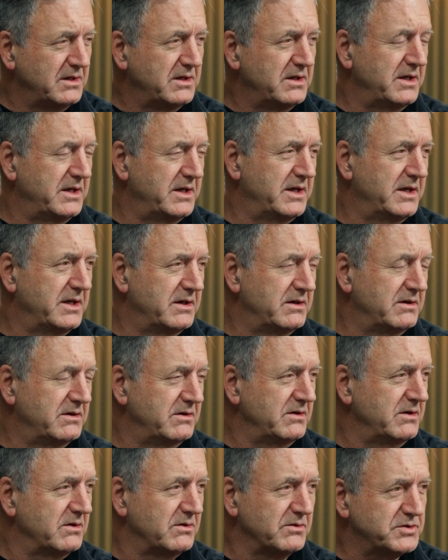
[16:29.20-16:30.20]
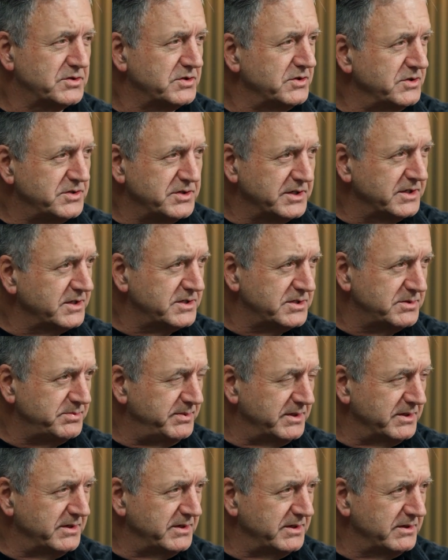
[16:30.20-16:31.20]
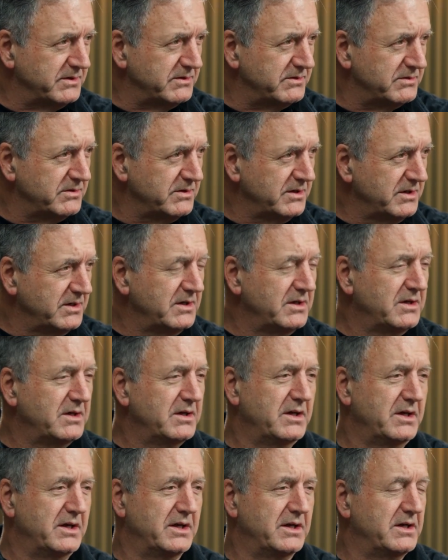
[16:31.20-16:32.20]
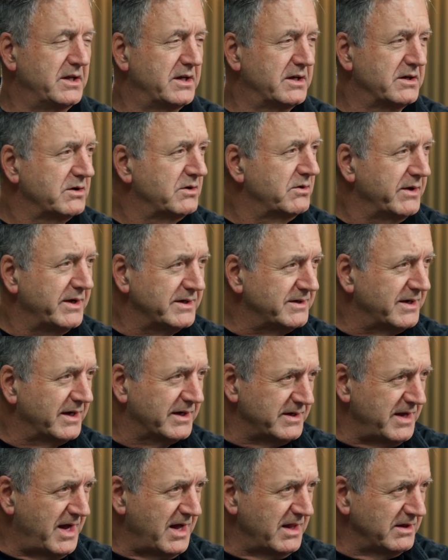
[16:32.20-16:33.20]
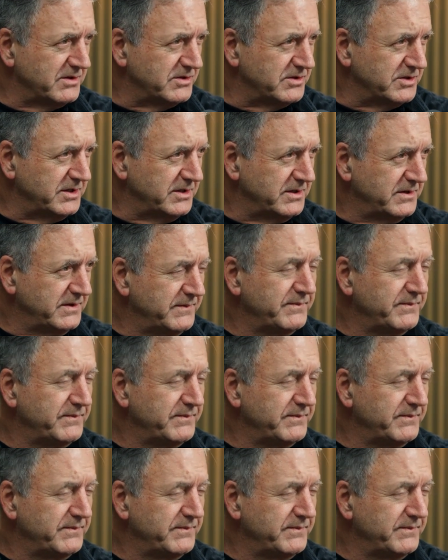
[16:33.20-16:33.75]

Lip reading: and, surgeon experience and then great technology.